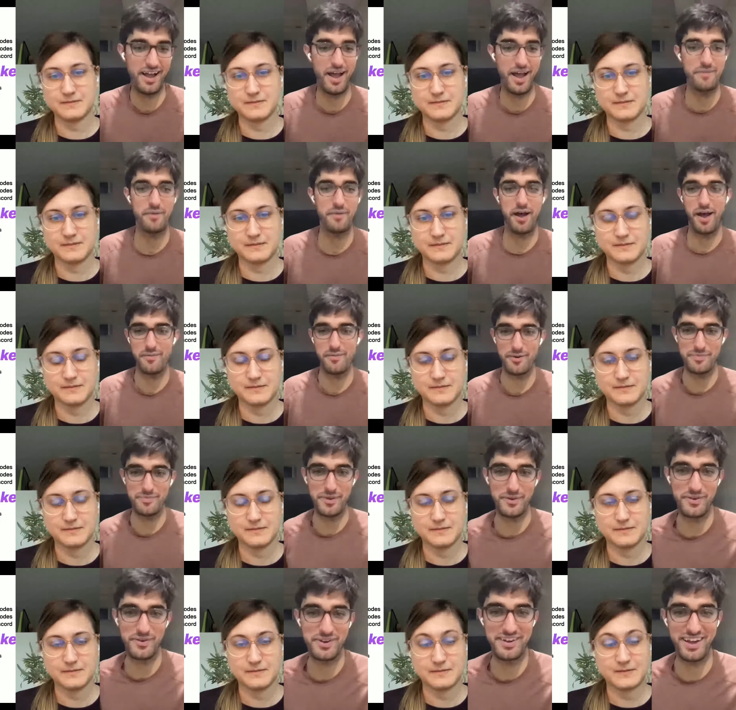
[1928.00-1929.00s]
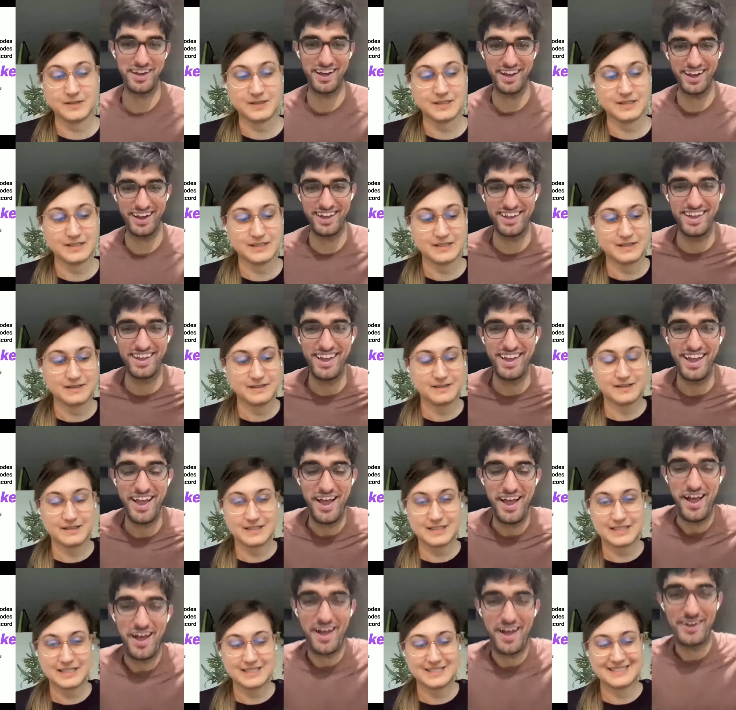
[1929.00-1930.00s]
Speaker 1: Uh, I'm, I'm on mute. Uh,
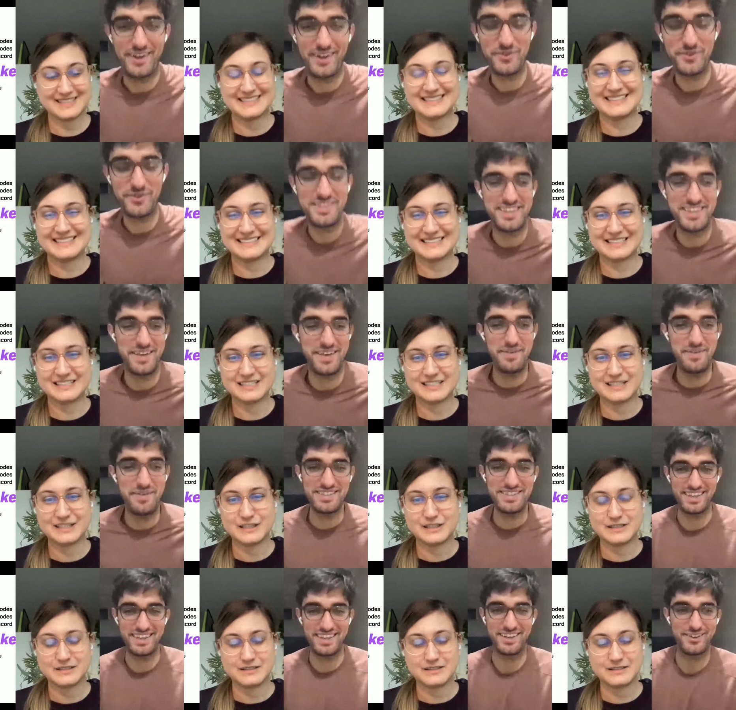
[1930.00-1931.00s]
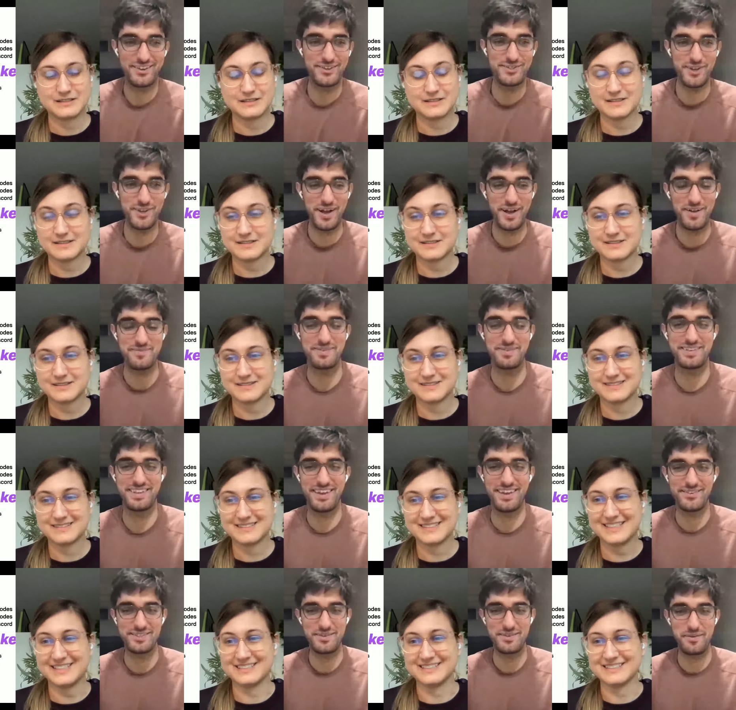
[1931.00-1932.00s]
I just wanted to say amazing. Good
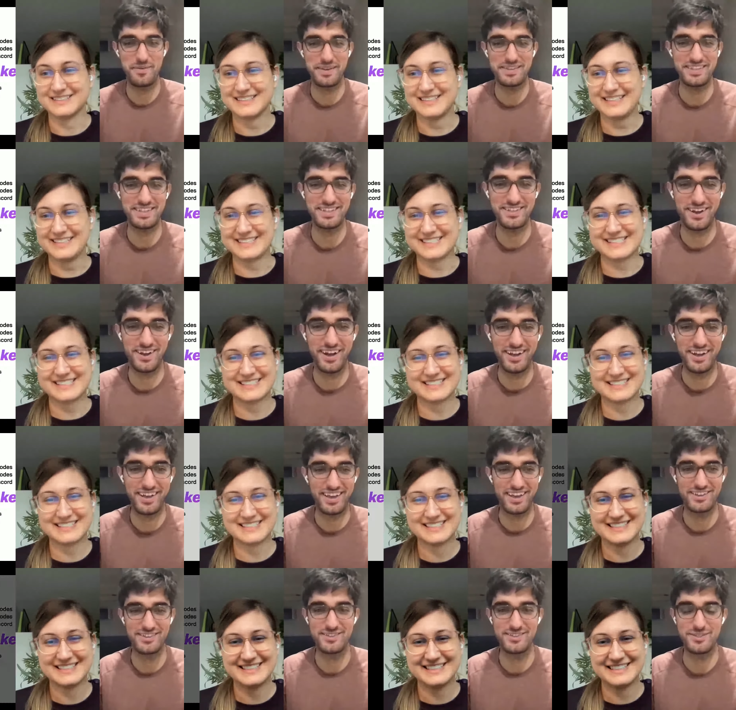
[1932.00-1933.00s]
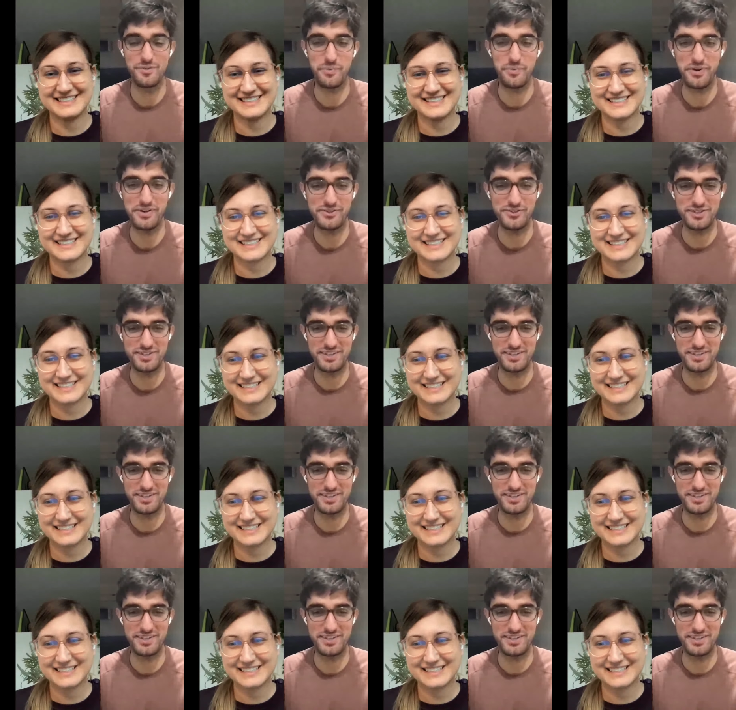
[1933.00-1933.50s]
job. That was an amazing Thanks. talk and super